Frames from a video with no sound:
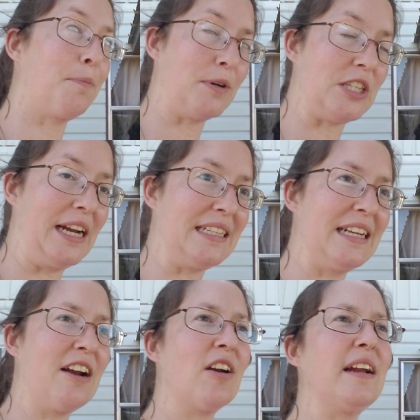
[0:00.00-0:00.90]
protected
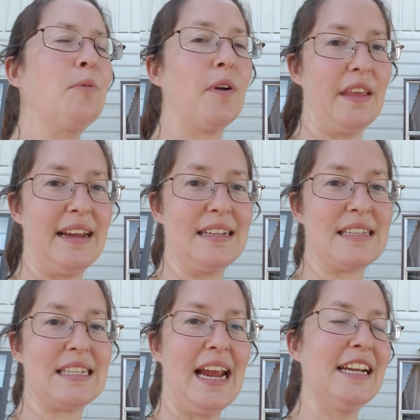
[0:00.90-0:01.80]
area where they can
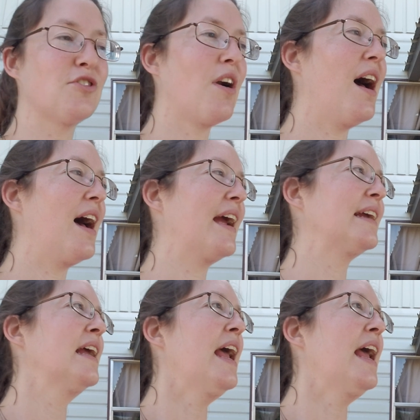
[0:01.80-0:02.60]
stay dry